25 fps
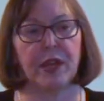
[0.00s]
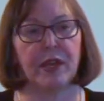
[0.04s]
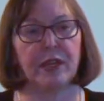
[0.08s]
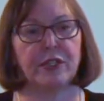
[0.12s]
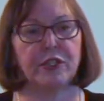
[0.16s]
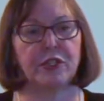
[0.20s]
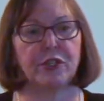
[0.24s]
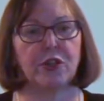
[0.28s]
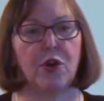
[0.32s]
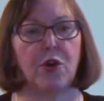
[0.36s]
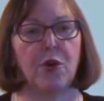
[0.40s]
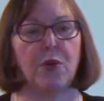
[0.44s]

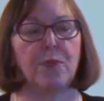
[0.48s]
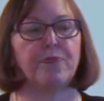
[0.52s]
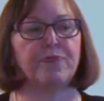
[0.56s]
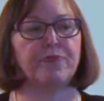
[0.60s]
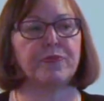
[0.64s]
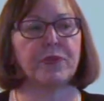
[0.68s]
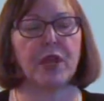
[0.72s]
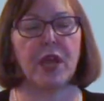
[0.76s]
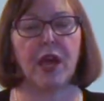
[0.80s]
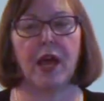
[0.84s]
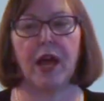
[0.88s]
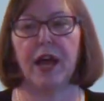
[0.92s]
So,
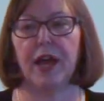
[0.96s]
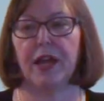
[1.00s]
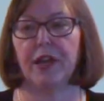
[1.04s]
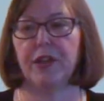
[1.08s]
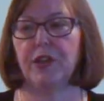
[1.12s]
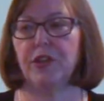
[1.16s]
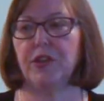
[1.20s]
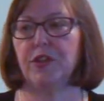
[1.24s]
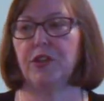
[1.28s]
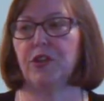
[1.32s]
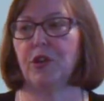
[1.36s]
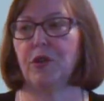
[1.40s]
uh,
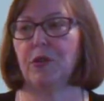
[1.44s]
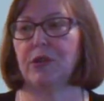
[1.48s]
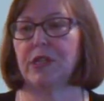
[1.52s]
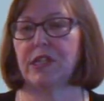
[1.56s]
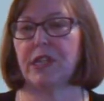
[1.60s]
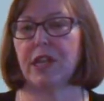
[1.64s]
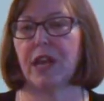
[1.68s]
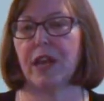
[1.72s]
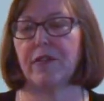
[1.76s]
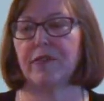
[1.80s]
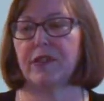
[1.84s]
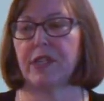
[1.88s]
you know,
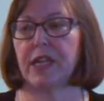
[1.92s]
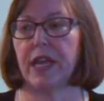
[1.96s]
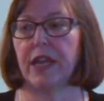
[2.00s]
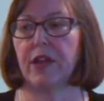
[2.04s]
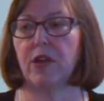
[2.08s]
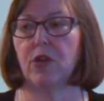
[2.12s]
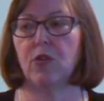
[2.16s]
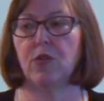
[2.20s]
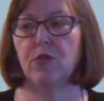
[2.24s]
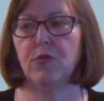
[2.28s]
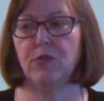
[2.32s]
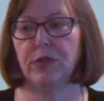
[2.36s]
instead of
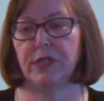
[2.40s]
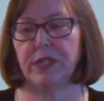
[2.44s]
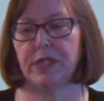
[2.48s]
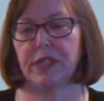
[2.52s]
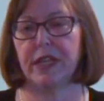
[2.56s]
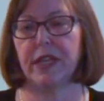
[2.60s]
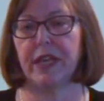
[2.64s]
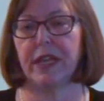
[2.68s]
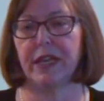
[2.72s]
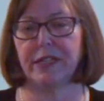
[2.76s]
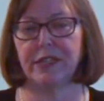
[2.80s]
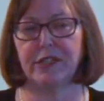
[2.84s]
saying, who's
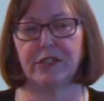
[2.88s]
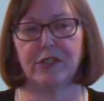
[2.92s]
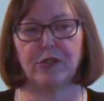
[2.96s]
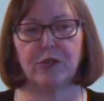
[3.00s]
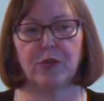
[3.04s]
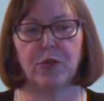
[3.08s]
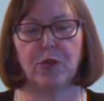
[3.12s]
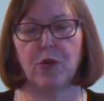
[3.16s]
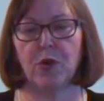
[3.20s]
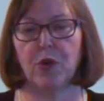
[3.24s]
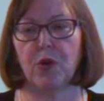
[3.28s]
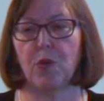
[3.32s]
this,
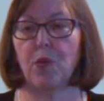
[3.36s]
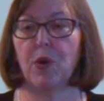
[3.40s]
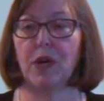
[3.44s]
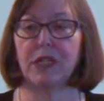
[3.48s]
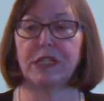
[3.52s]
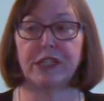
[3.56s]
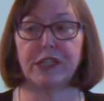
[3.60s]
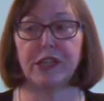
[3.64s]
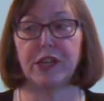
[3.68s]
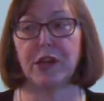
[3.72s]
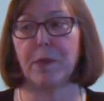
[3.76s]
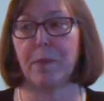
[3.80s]
or
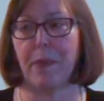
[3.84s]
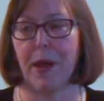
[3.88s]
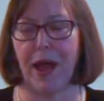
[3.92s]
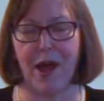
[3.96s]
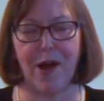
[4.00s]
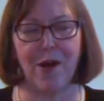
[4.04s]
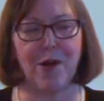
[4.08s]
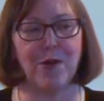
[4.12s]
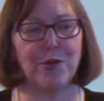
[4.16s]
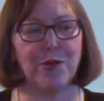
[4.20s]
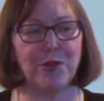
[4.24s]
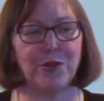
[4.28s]
what's it
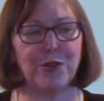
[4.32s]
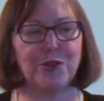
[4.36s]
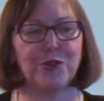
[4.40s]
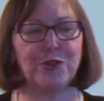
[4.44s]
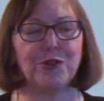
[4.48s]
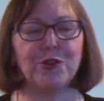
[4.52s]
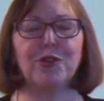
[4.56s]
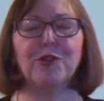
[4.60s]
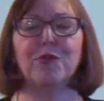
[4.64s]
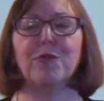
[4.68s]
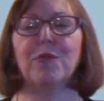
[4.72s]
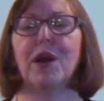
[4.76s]
about, you
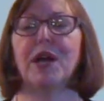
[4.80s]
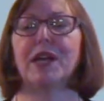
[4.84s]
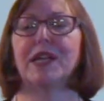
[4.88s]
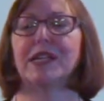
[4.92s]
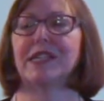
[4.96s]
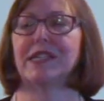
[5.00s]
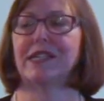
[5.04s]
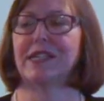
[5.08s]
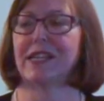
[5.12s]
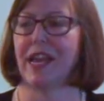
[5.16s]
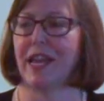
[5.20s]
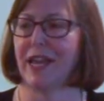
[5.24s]
know, you want
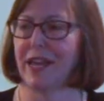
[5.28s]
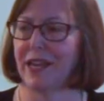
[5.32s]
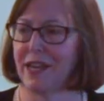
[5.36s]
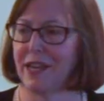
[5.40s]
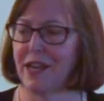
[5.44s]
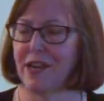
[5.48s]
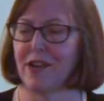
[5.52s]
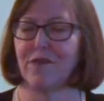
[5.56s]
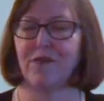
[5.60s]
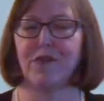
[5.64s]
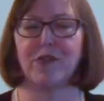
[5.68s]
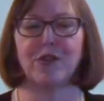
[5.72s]
to say it
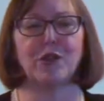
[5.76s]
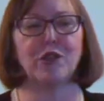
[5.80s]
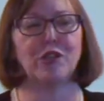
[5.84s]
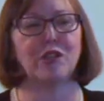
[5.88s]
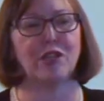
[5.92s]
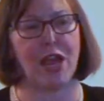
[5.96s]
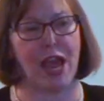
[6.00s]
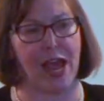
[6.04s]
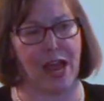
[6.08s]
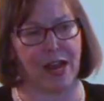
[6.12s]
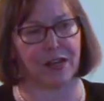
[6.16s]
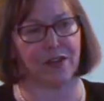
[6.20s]
in a very
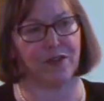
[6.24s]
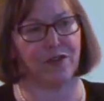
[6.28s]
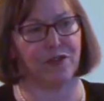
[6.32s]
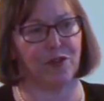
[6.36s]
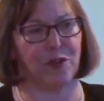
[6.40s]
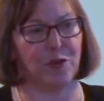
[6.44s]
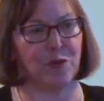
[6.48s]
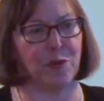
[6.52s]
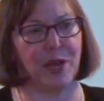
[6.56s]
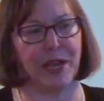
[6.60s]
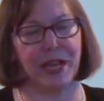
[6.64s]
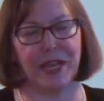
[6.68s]

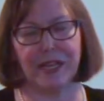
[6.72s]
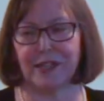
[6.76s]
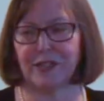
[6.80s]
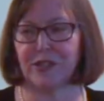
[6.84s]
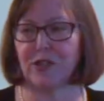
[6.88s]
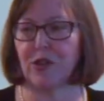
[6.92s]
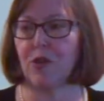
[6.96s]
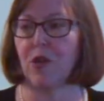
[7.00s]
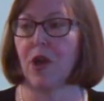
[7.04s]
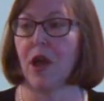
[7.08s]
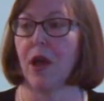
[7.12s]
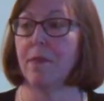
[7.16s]
tactful way.
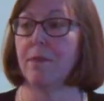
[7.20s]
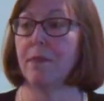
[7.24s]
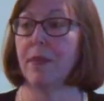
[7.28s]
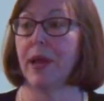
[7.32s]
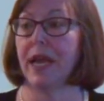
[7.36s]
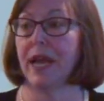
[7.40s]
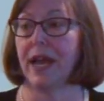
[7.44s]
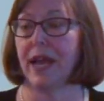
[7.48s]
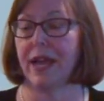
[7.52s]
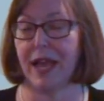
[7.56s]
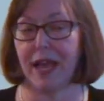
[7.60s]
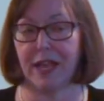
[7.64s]
So,
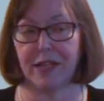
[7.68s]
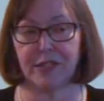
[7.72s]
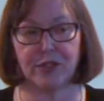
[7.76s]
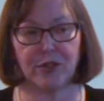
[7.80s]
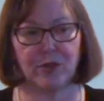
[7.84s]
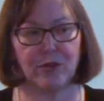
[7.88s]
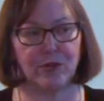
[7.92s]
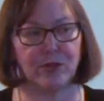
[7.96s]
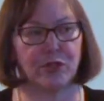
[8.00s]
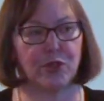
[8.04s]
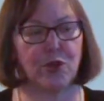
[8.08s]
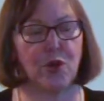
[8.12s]
may I
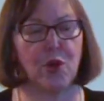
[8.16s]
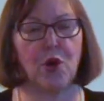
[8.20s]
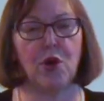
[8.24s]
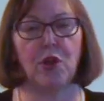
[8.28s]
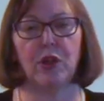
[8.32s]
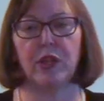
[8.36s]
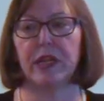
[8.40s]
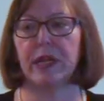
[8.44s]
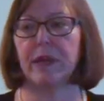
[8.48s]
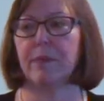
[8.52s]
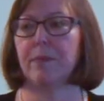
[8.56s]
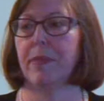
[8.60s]
ask who's
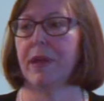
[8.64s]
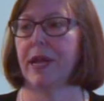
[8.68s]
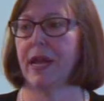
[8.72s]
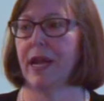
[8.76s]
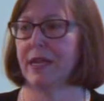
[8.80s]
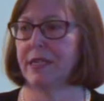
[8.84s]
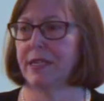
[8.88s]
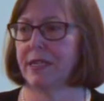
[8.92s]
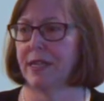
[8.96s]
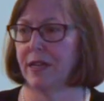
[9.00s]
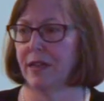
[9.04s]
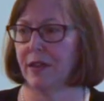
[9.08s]
calling? May
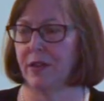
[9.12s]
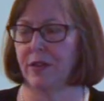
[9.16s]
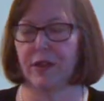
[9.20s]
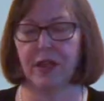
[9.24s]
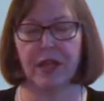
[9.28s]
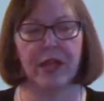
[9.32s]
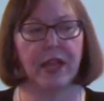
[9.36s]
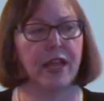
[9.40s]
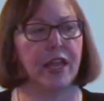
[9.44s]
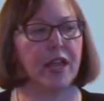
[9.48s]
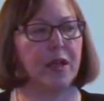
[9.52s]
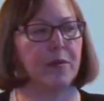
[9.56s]
I tell
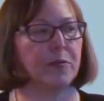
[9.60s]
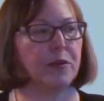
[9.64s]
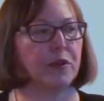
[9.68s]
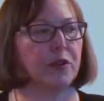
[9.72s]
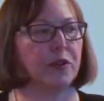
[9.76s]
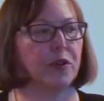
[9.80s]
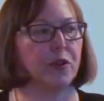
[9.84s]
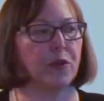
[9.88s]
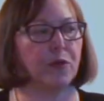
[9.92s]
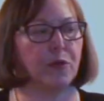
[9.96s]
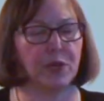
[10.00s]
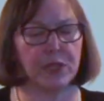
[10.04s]
him or
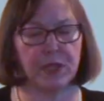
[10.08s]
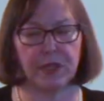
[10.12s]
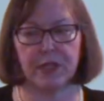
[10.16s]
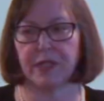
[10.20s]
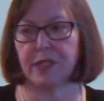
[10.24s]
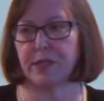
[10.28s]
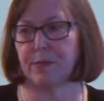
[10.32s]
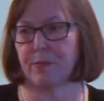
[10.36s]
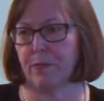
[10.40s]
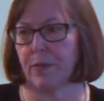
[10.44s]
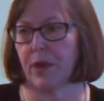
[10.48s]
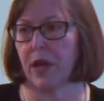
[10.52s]
her what
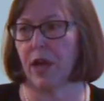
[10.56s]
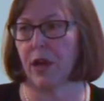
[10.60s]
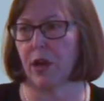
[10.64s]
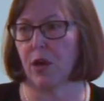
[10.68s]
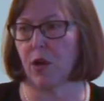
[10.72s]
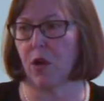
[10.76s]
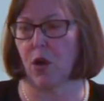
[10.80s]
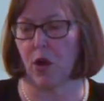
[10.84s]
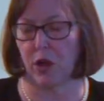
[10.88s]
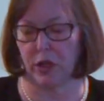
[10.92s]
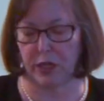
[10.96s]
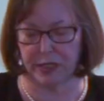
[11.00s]
this uh,
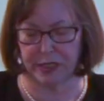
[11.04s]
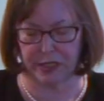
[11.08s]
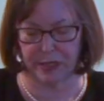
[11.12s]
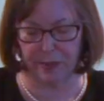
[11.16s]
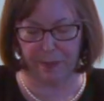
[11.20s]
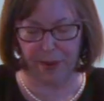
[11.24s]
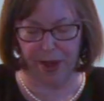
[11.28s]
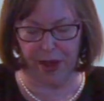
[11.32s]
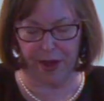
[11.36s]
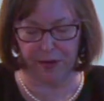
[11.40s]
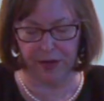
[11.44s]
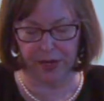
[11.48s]
call is
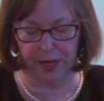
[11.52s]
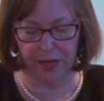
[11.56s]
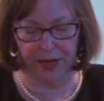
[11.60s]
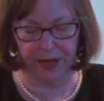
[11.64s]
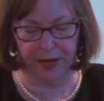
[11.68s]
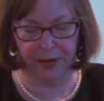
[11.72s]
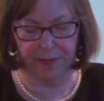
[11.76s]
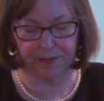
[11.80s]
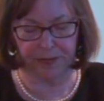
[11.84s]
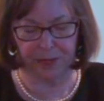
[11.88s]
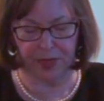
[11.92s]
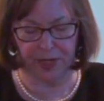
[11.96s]
about?
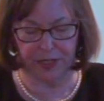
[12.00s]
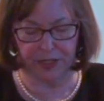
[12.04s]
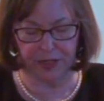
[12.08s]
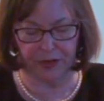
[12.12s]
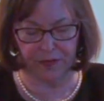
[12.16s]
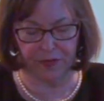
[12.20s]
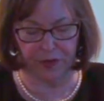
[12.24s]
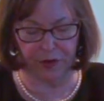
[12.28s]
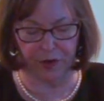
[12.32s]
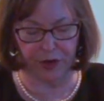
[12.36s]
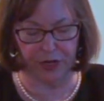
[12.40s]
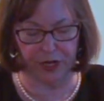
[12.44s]
Is
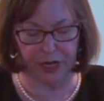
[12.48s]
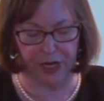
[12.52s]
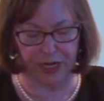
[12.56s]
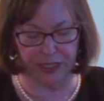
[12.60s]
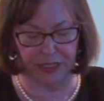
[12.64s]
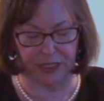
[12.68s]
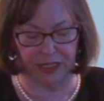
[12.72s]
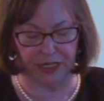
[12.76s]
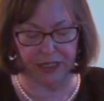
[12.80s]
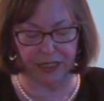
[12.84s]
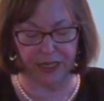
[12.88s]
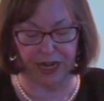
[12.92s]
a very
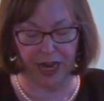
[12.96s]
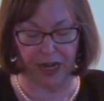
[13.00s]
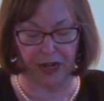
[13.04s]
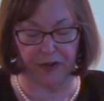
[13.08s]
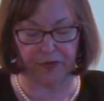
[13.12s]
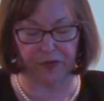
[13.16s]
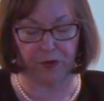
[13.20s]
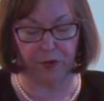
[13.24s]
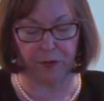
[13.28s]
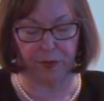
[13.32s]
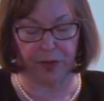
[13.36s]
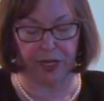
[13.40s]
nice and
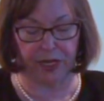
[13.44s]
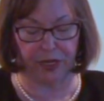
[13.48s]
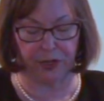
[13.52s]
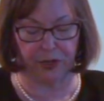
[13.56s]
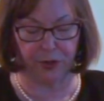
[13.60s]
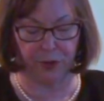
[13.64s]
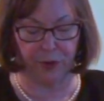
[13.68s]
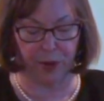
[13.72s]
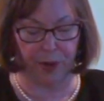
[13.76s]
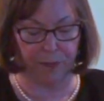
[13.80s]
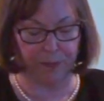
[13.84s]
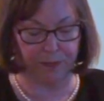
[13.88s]
tactful way to
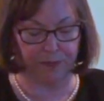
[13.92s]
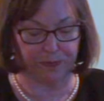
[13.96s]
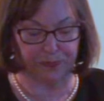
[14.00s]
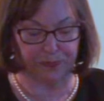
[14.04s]
do it.